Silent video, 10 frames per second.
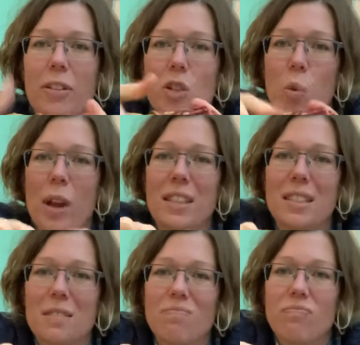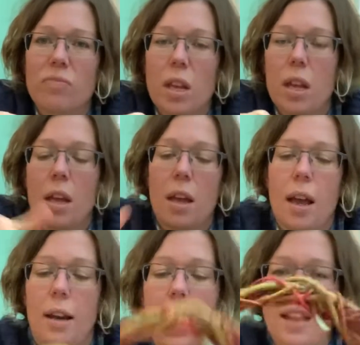twist
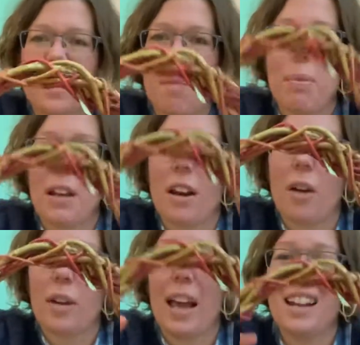and it ends up being an okay.